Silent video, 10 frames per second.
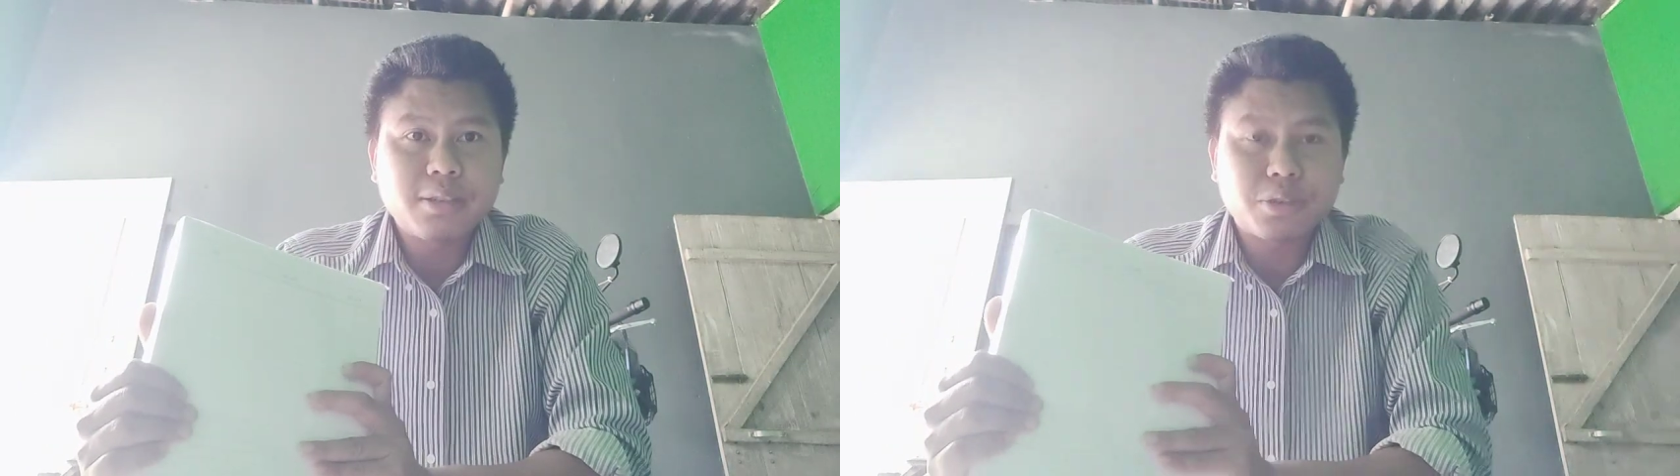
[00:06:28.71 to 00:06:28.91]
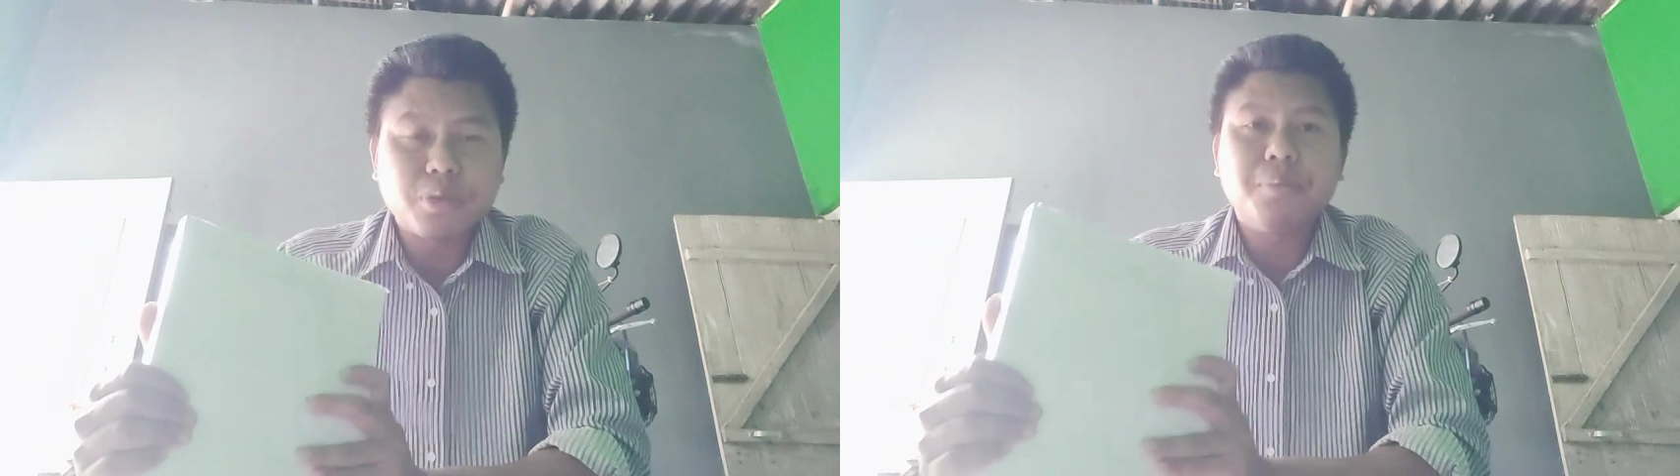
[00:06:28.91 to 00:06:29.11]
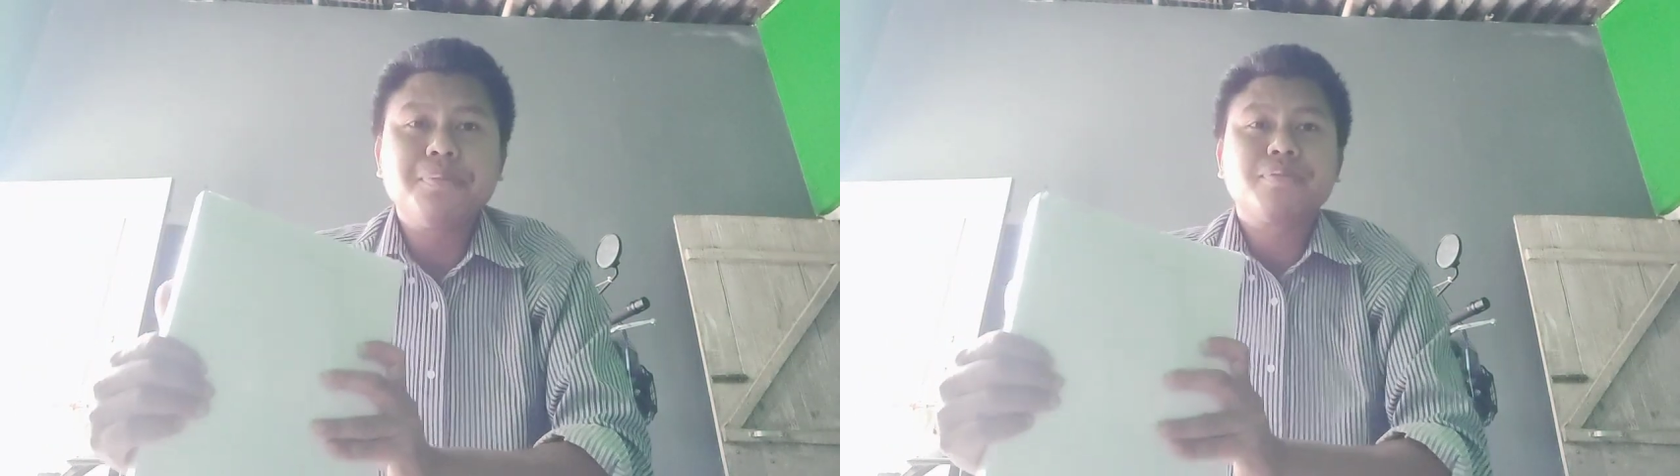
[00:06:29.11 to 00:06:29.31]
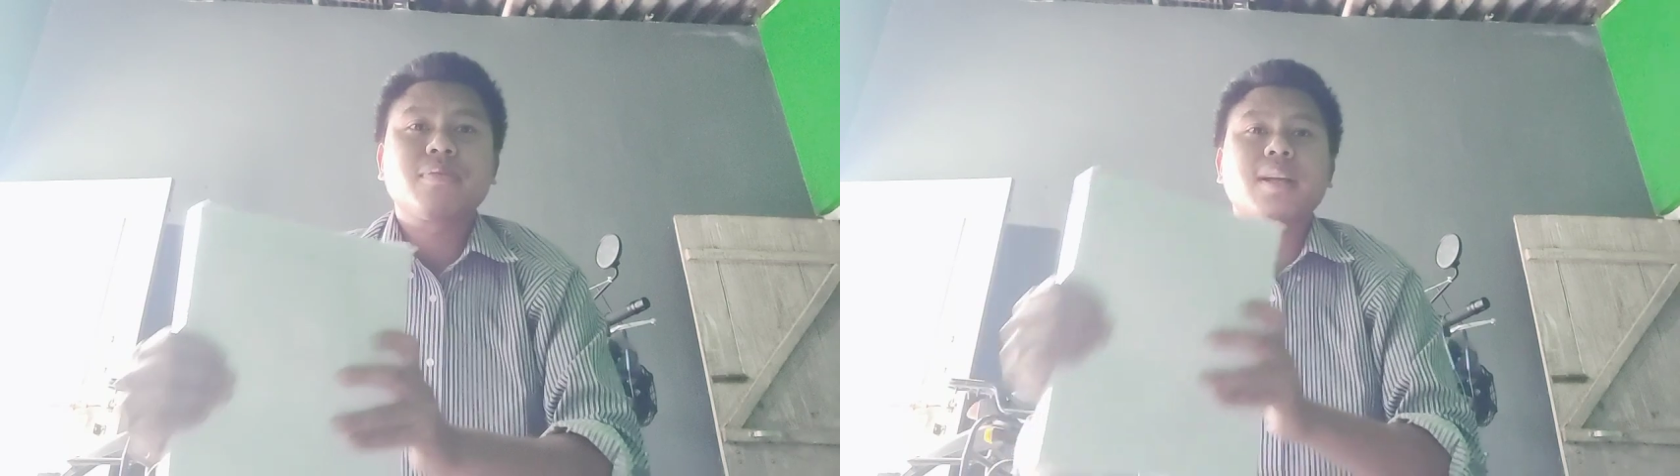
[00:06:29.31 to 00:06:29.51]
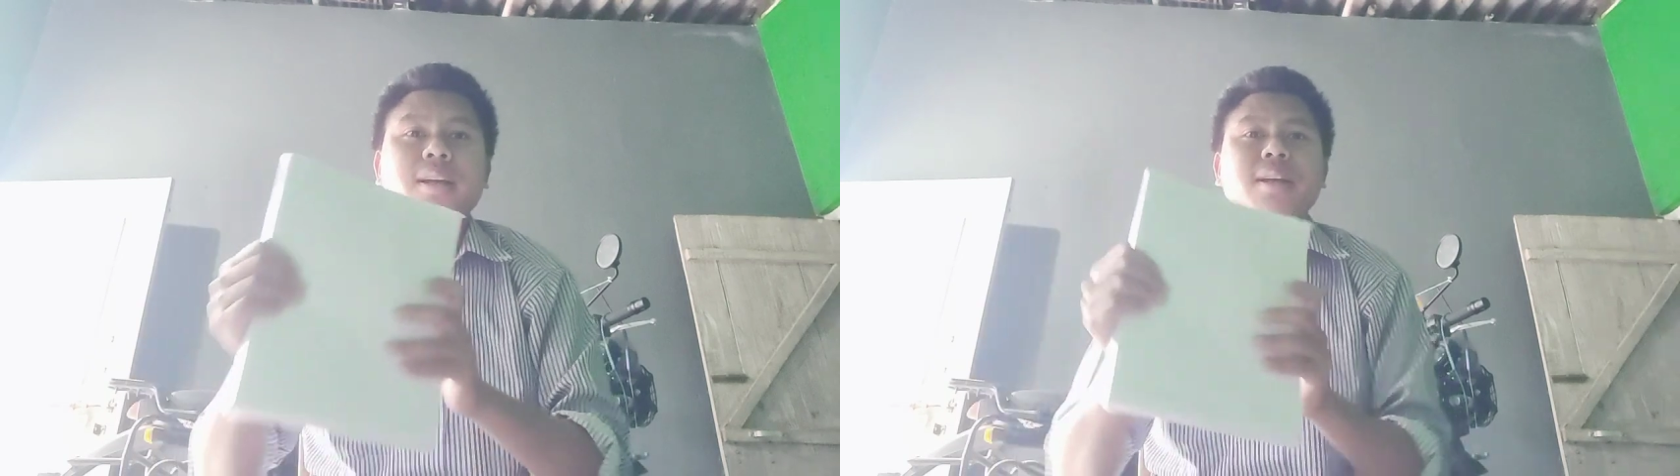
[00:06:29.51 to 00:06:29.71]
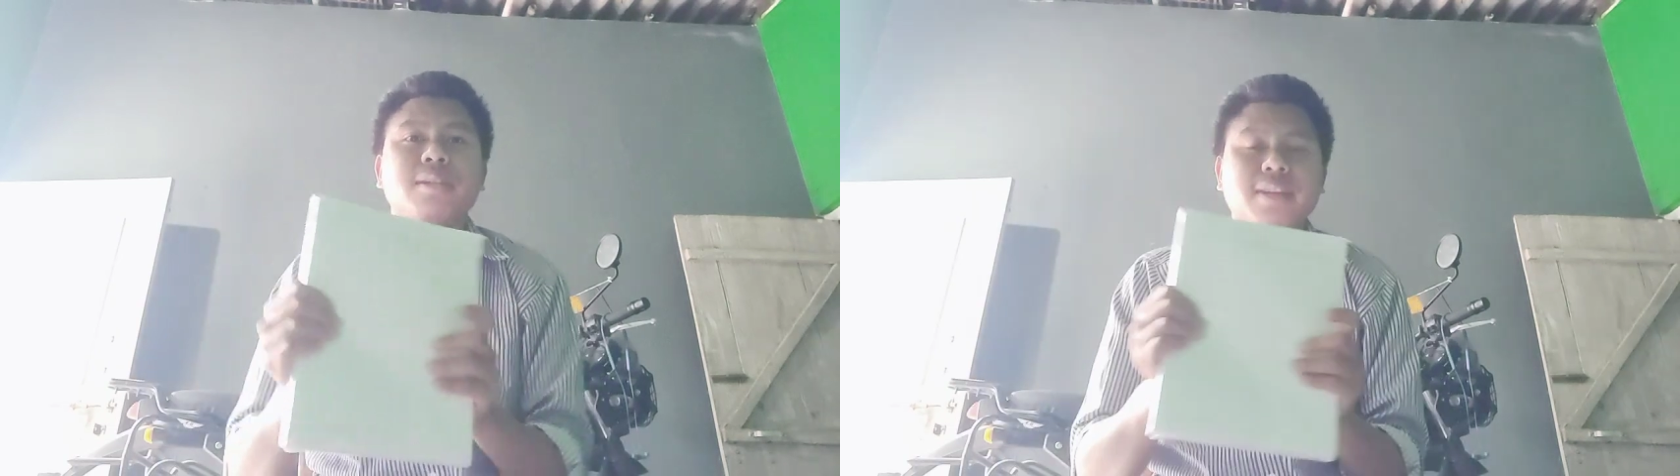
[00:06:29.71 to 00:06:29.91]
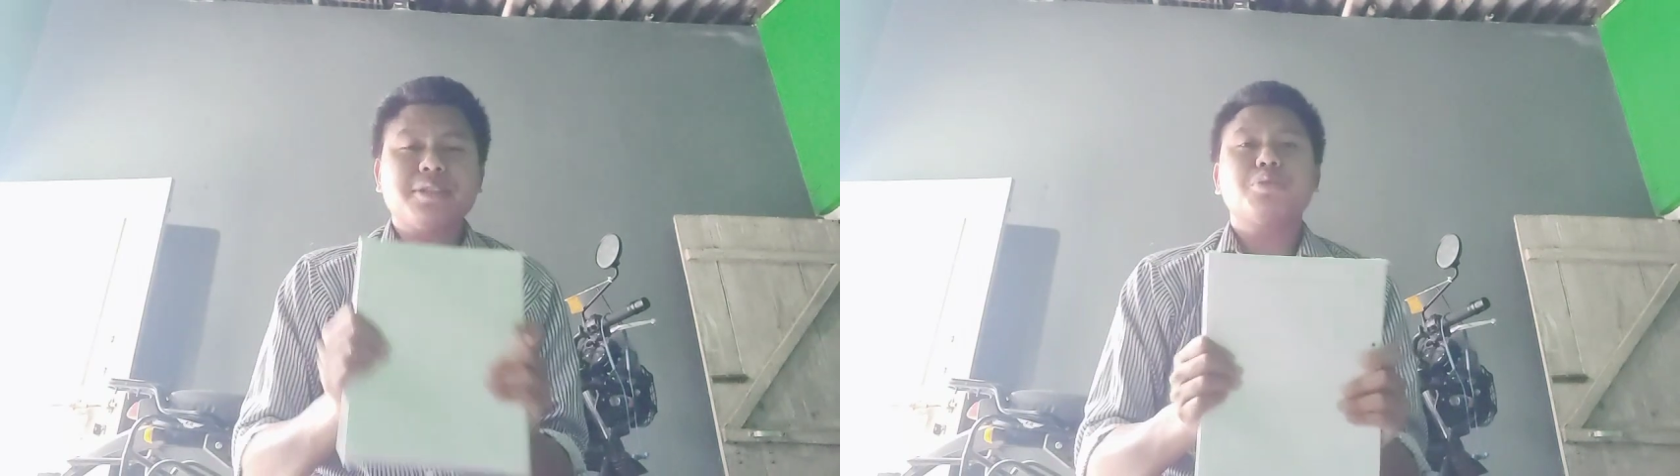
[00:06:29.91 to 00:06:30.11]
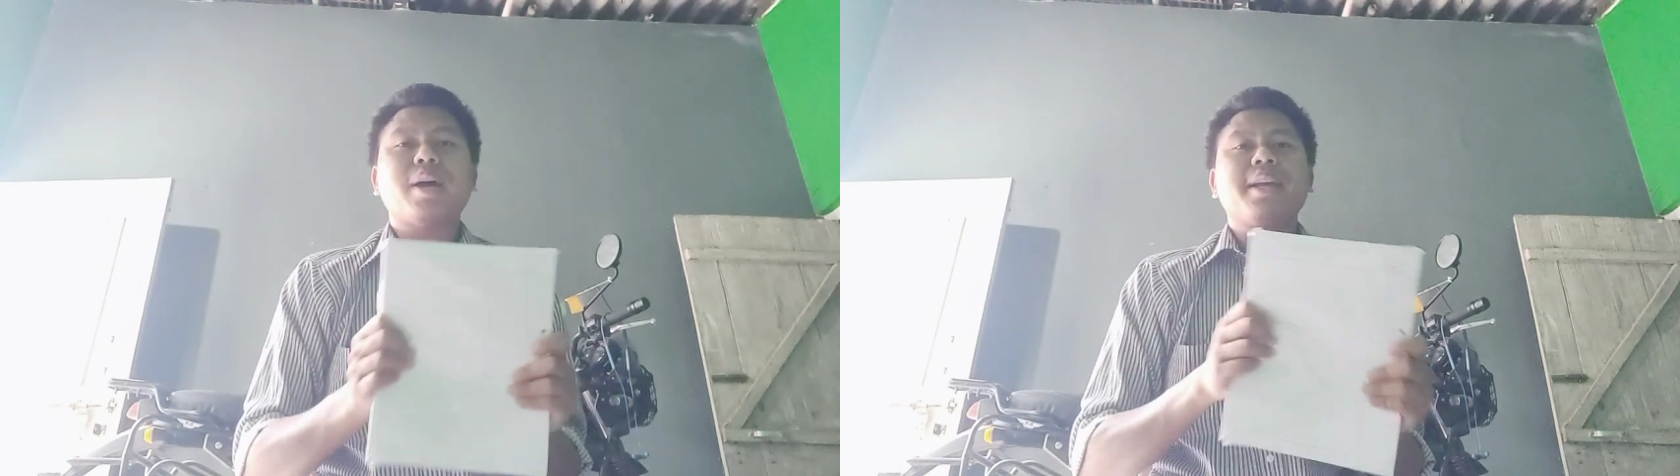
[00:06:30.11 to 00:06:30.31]
So
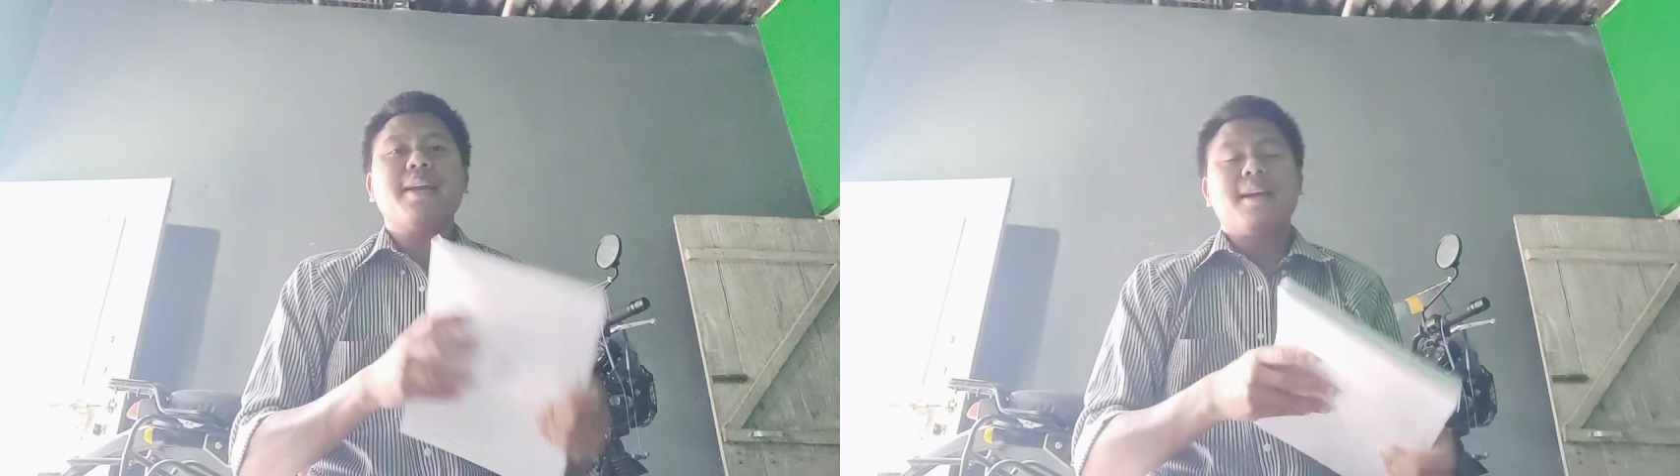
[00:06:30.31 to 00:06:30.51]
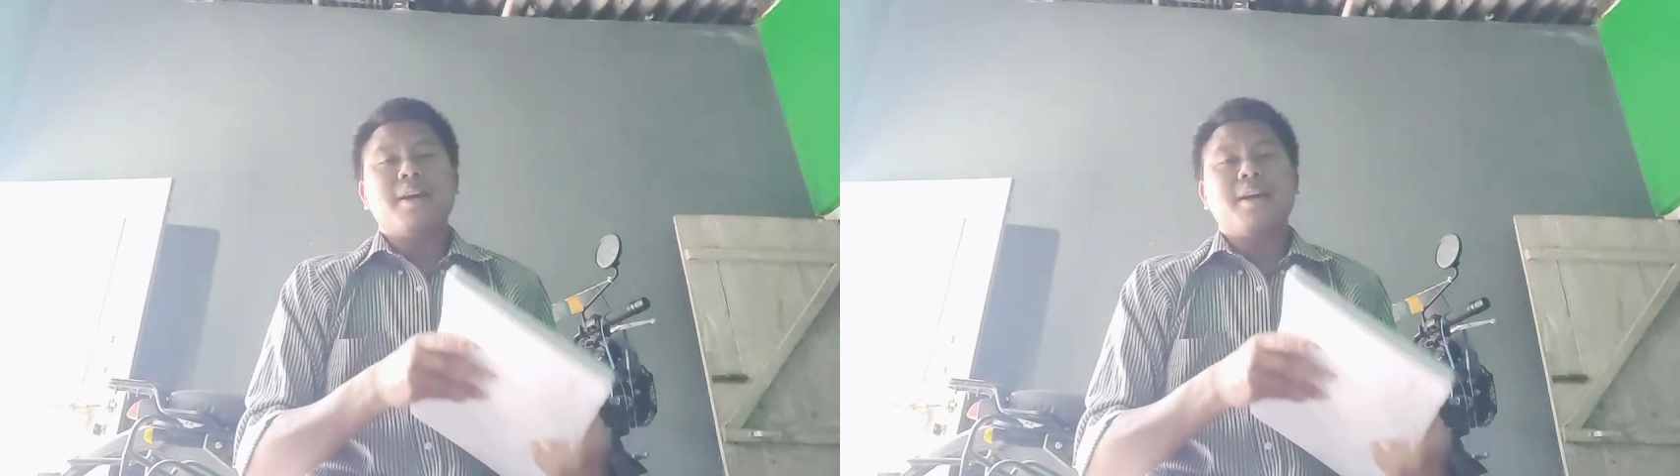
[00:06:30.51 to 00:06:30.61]
that's why